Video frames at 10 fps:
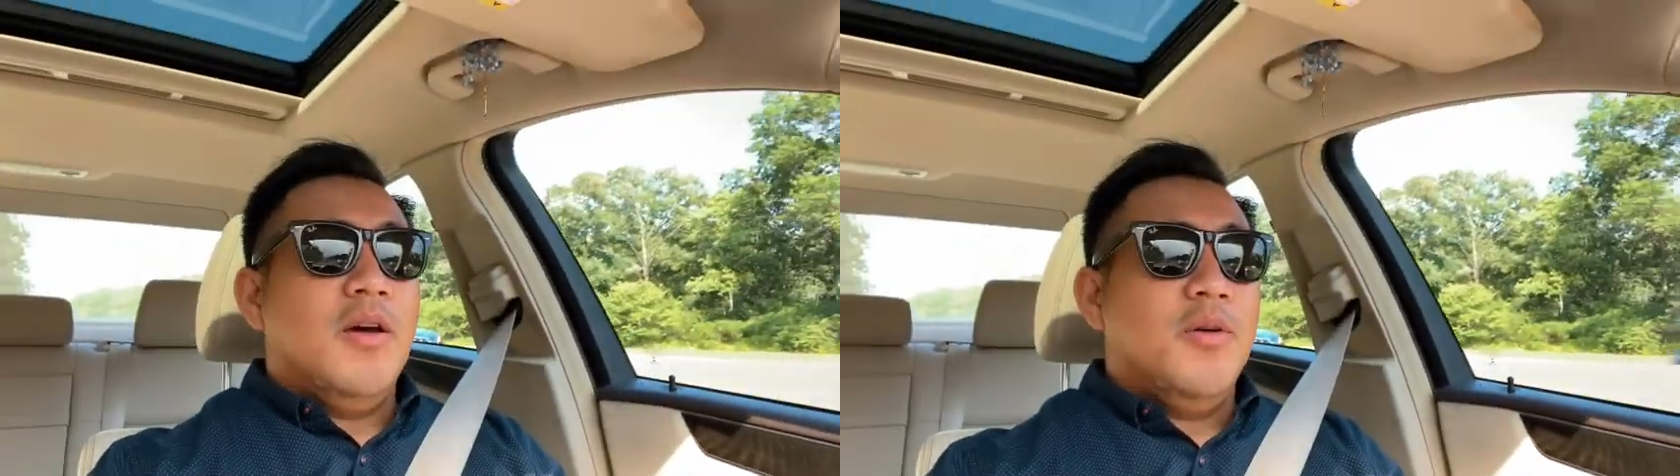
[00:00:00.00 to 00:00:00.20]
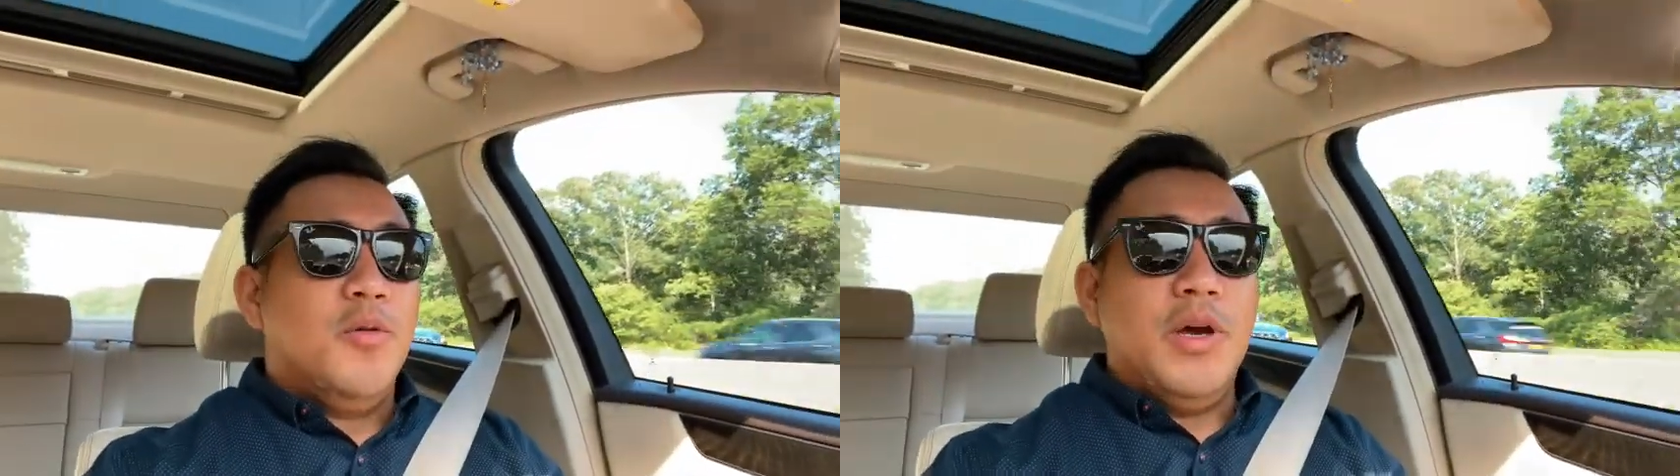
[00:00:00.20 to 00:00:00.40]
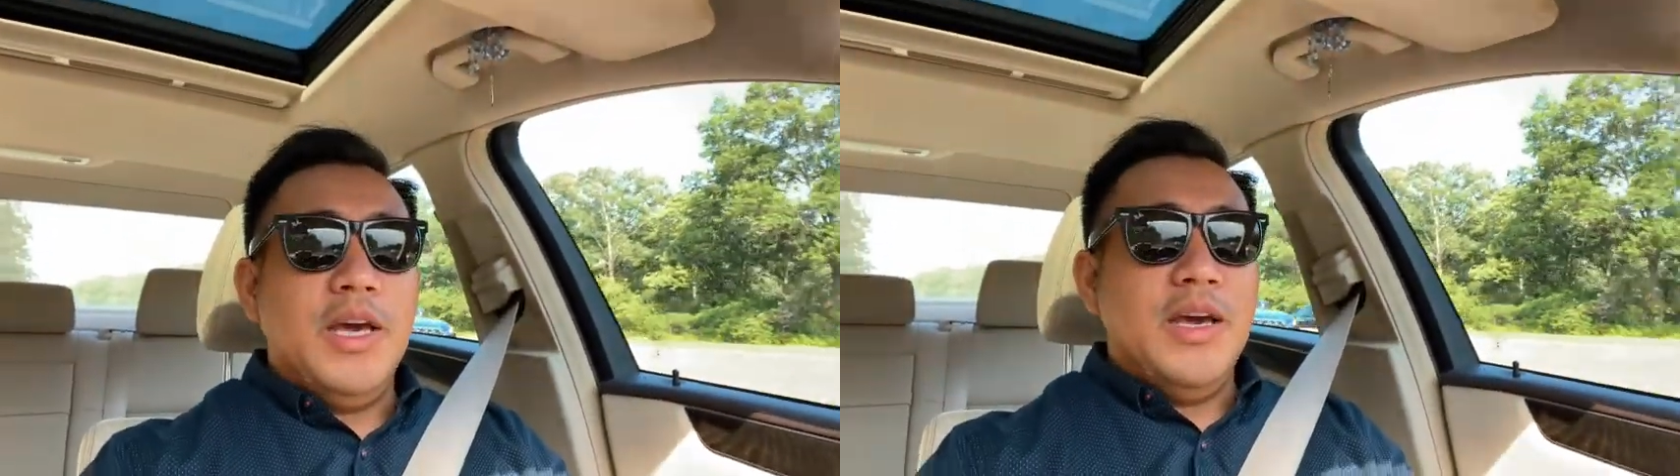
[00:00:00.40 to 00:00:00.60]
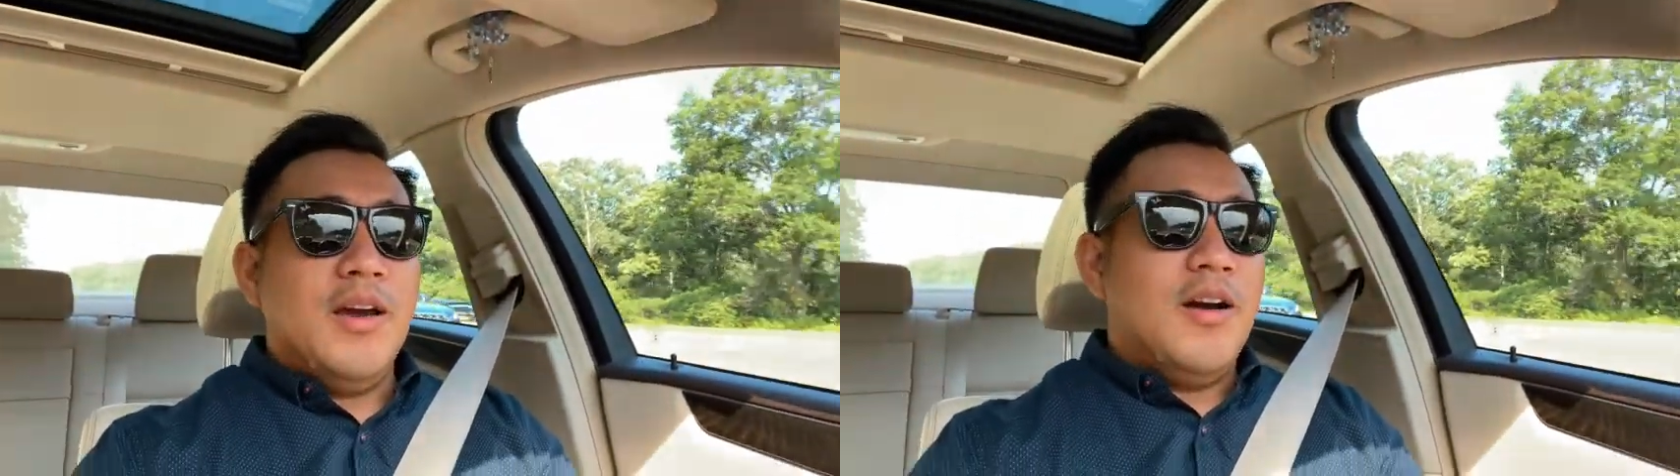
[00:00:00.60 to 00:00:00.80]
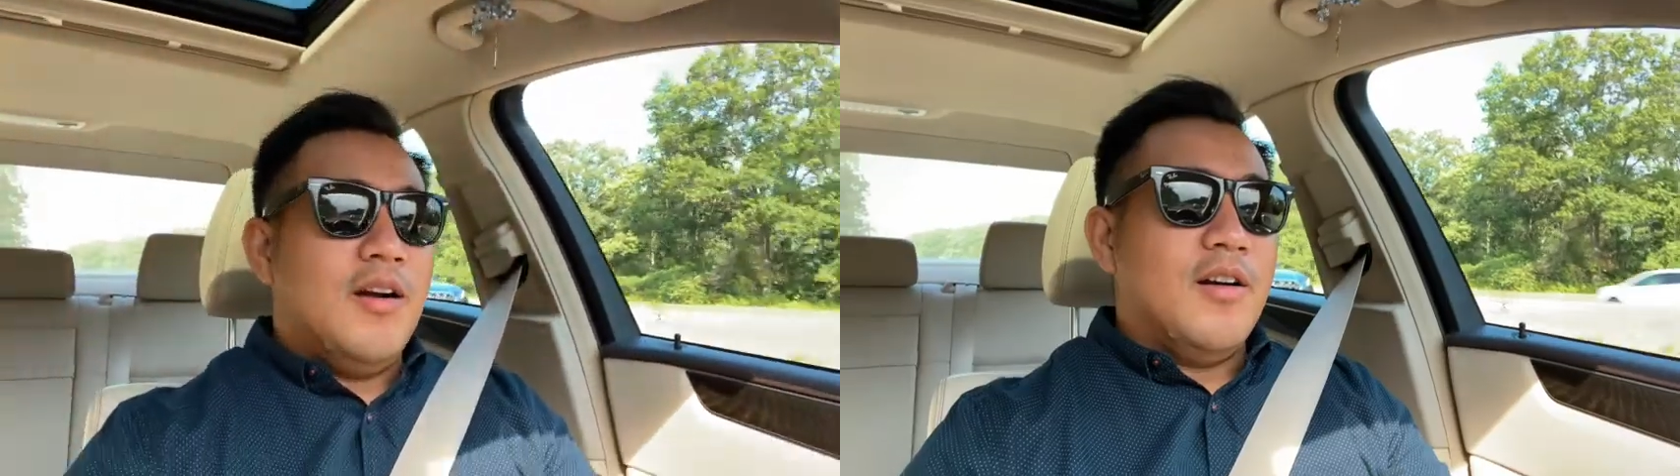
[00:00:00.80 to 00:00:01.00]
We
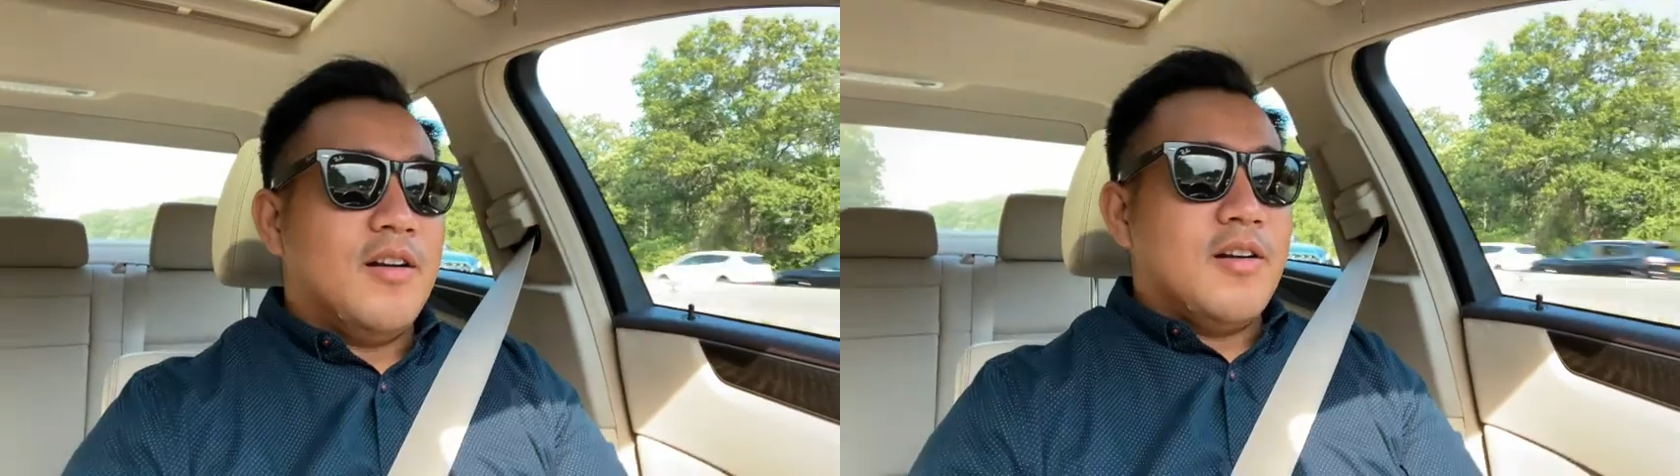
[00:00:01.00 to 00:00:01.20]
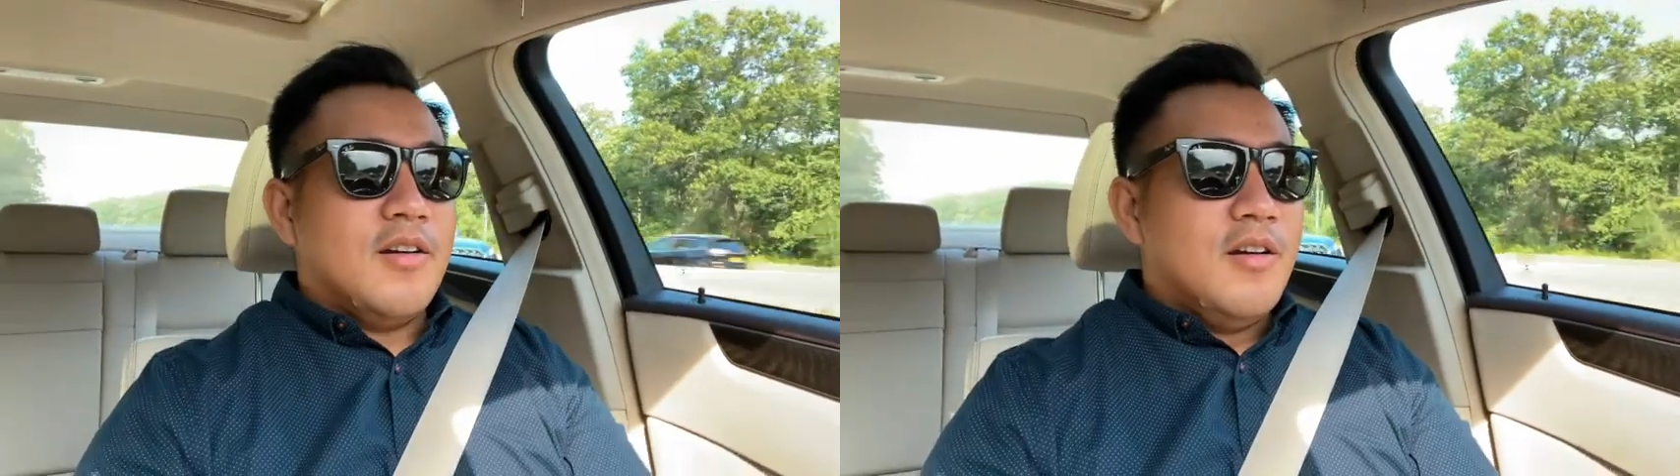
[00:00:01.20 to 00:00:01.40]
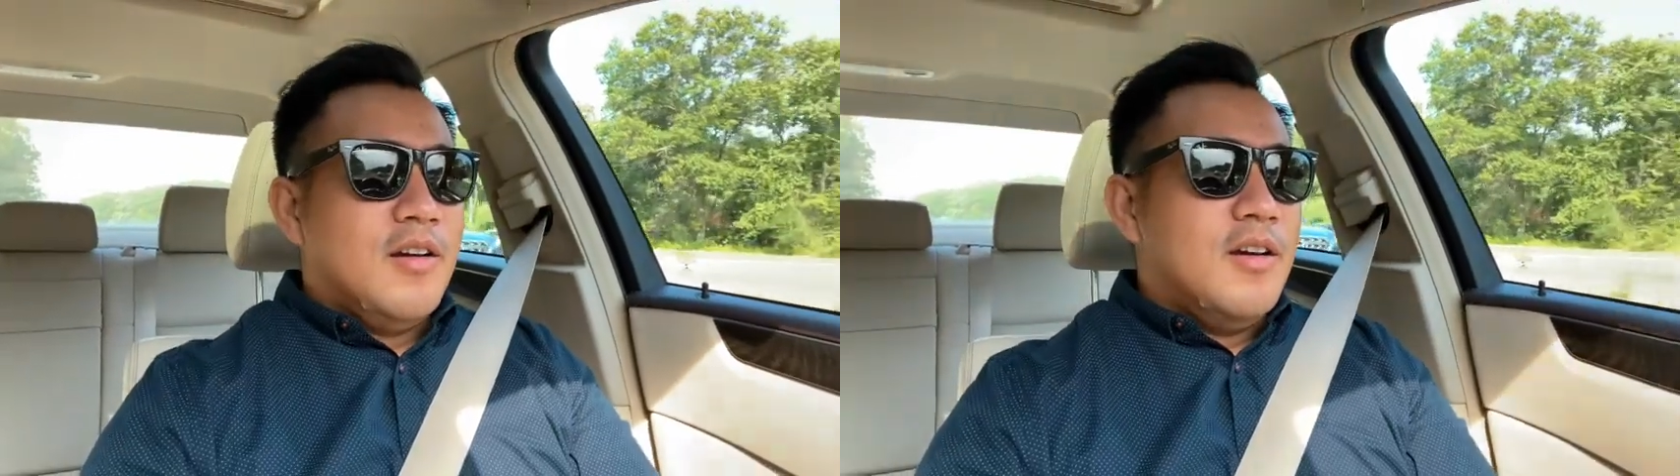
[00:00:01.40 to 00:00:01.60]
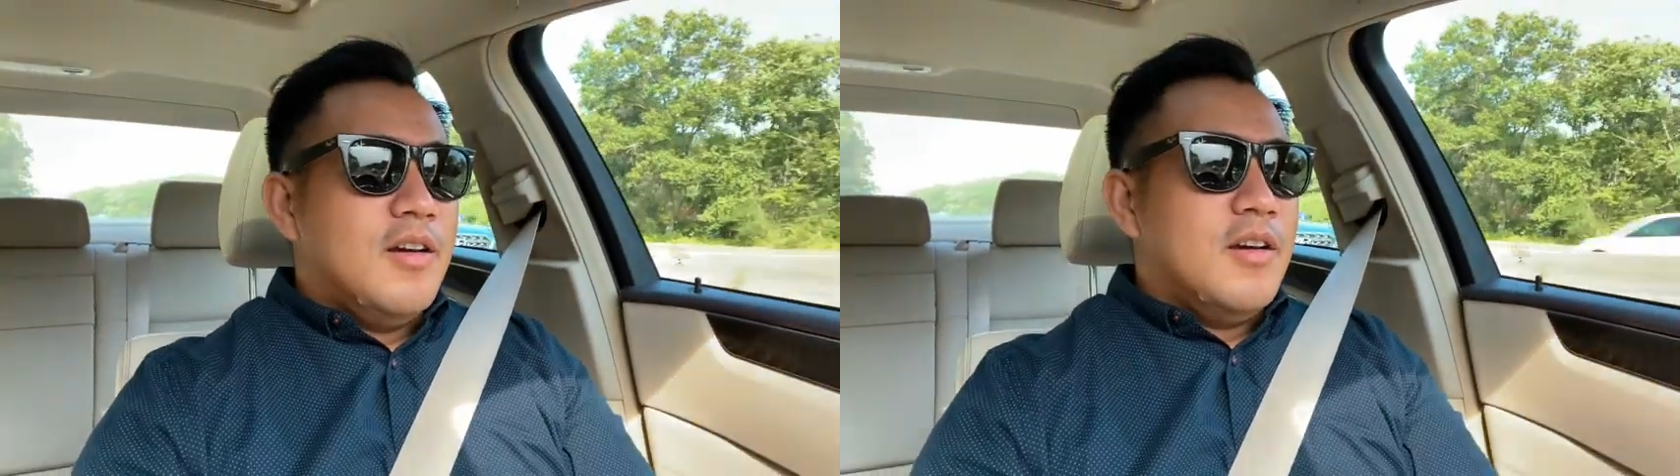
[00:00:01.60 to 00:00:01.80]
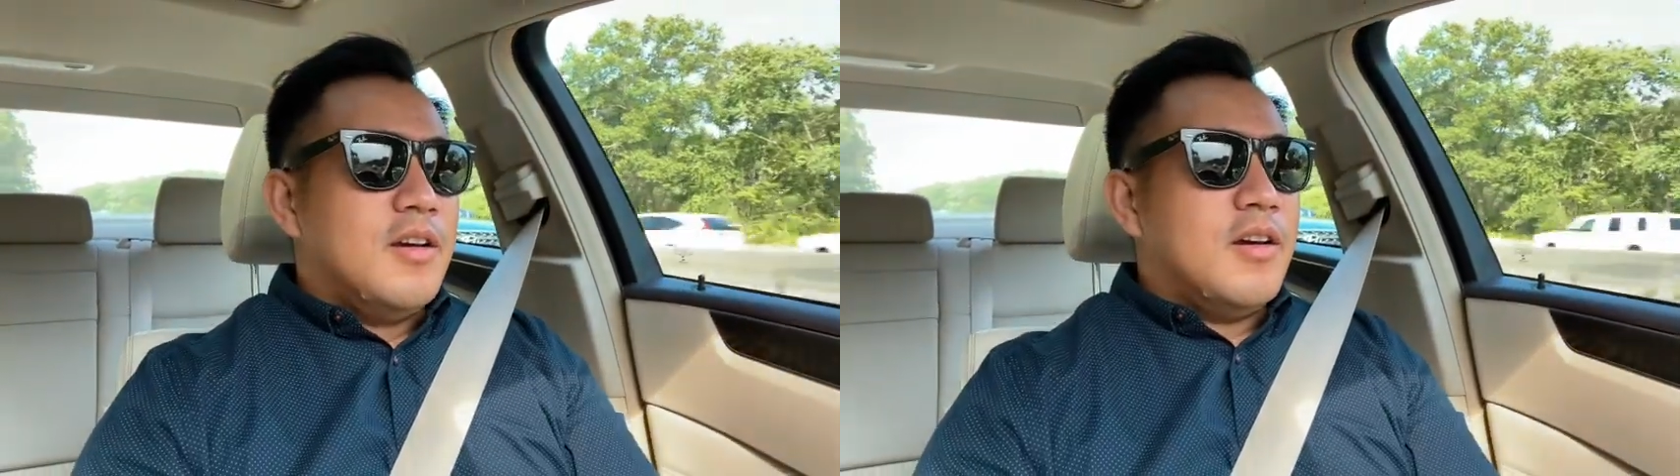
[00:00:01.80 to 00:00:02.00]
are
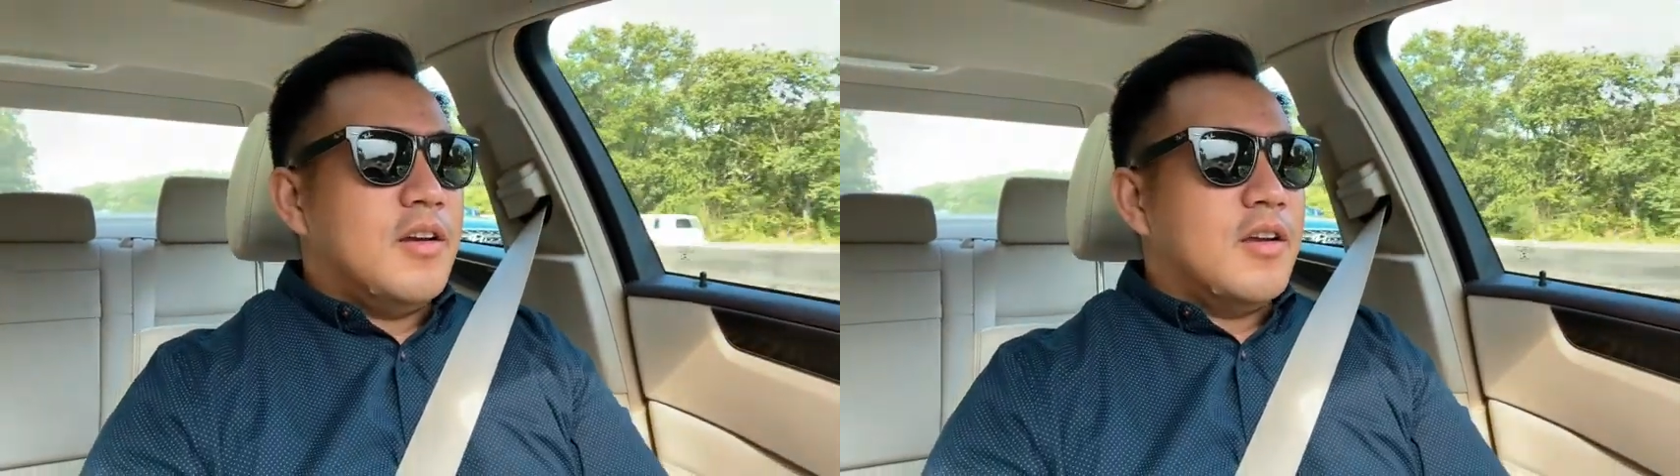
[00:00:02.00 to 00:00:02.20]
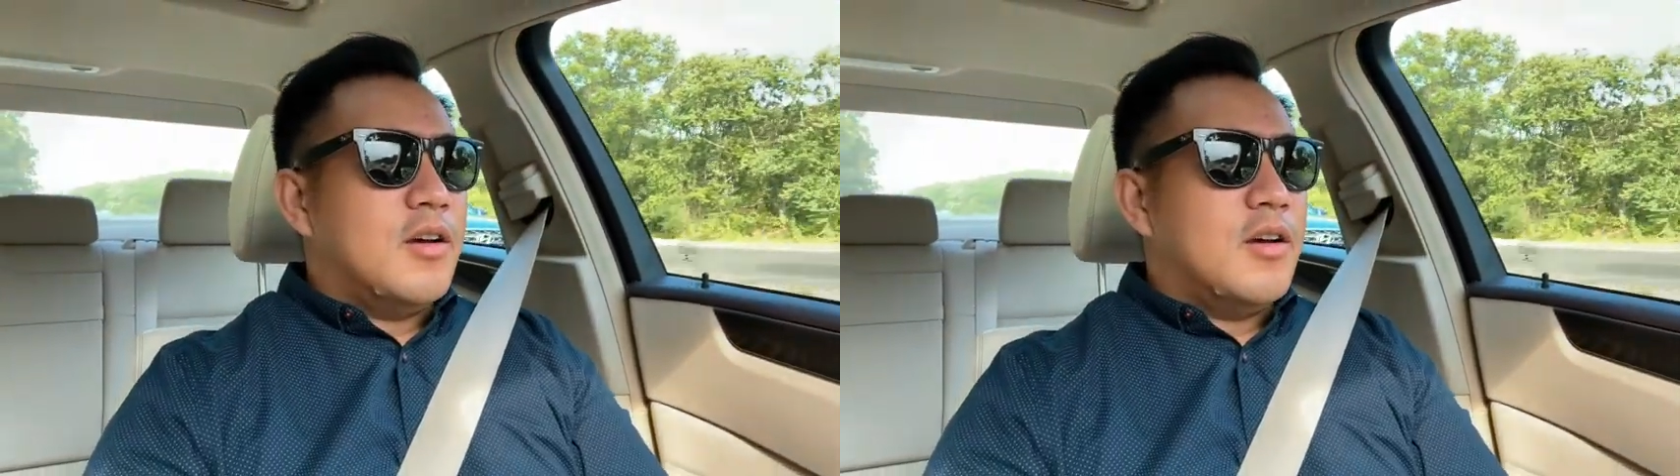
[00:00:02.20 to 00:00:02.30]
gonna